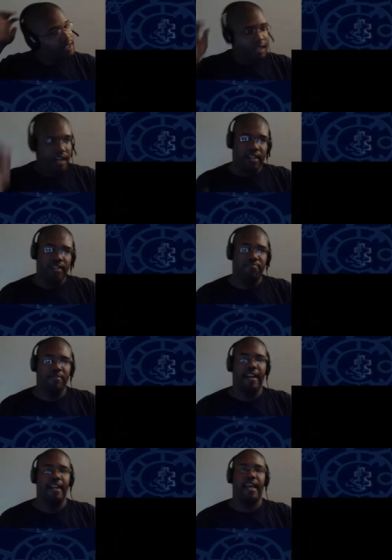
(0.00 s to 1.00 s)
I'm
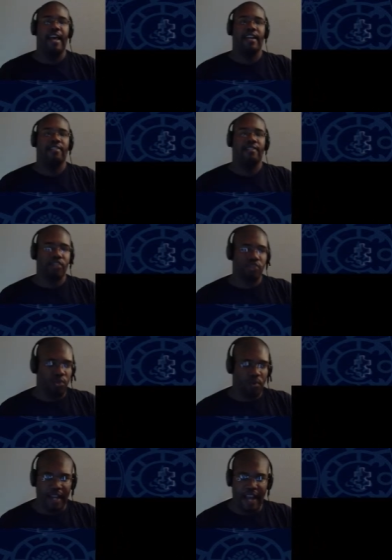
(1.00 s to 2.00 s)
not actually sure
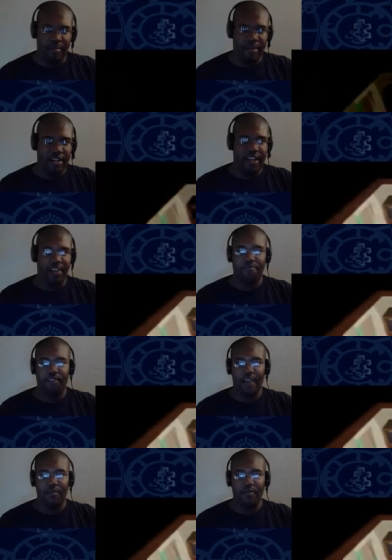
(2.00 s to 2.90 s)
what happened in that fight,